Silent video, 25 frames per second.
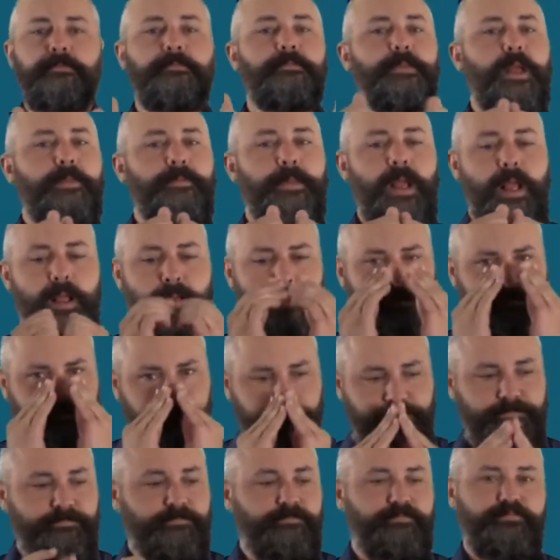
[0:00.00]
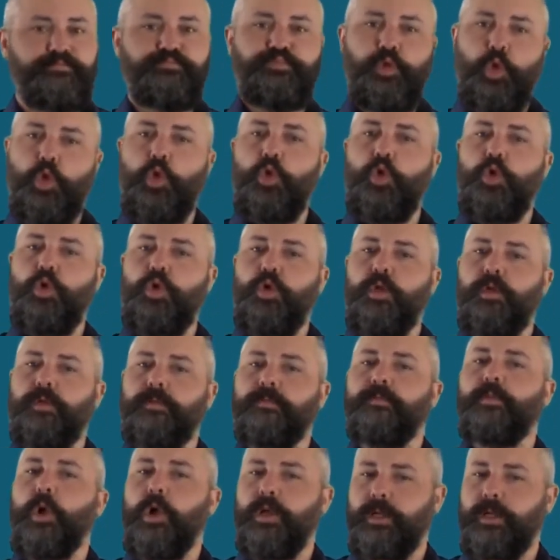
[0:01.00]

as they can be thrown away after use.